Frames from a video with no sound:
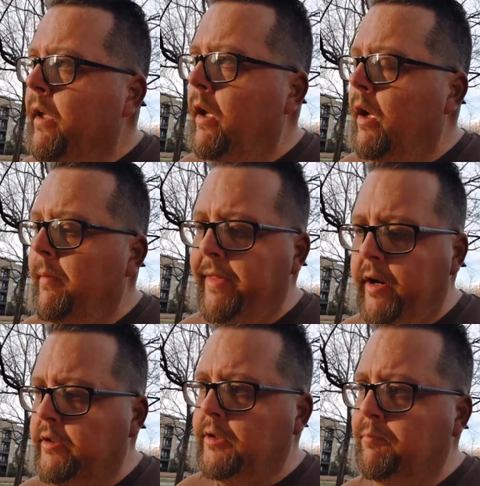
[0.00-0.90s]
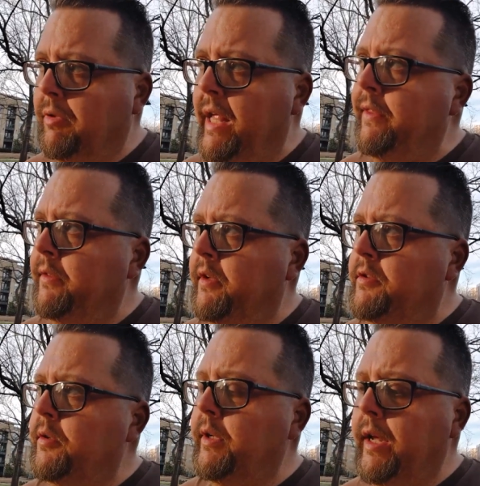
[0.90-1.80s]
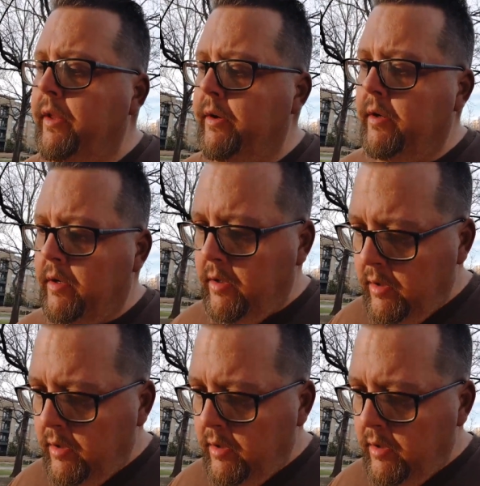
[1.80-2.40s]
And then I'll just blend the two together.